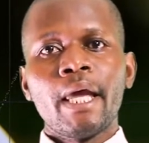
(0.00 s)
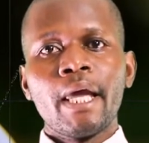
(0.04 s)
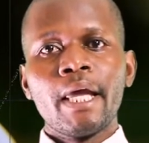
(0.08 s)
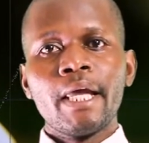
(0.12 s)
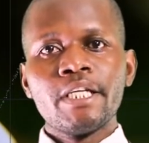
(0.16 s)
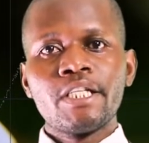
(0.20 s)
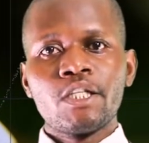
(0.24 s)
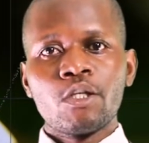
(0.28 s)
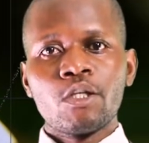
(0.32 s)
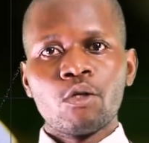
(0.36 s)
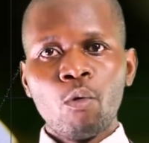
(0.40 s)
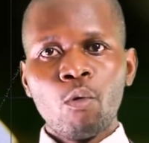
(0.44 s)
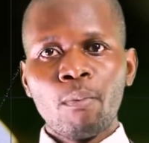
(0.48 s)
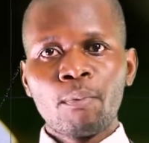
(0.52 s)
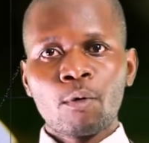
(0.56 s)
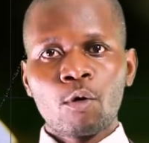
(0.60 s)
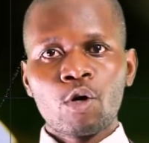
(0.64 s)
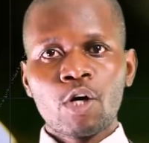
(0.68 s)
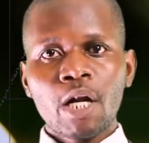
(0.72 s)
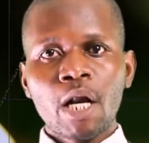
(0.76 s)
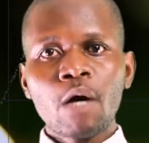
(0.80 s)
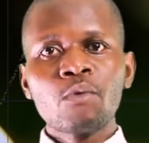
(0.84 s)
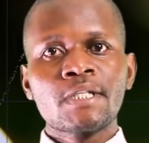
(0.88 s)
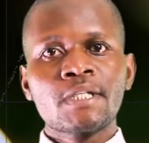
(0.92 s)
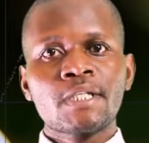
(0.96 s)
and he will
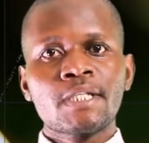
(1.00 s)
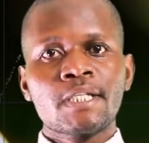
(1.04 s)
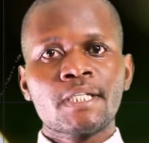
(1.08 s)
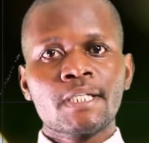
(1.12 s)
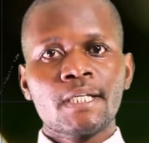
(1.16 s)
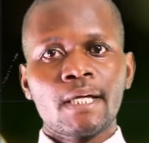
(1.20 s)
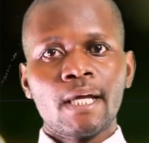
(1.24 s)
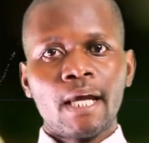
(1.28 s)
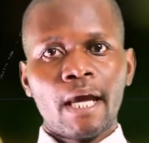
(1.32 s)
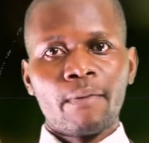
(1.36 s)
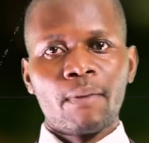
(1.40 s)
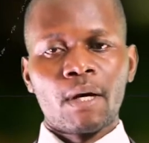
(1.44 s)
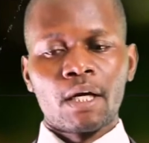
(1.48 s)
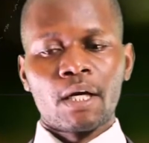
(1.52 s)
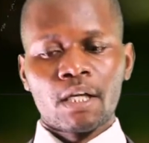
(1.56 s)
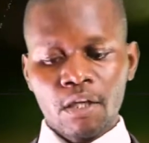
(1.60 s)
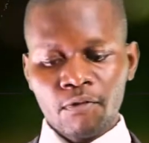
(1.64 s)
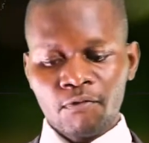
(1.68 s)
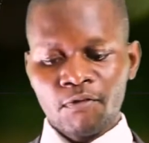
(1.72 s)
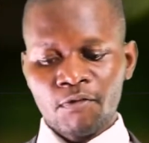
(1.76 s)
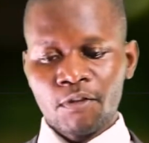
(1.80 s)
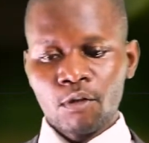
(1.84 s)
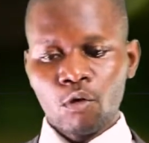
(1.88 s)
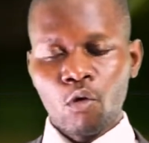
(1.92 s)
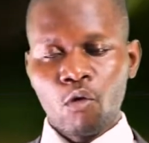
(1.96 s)
pronounce the
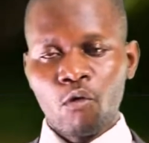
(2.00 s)
gift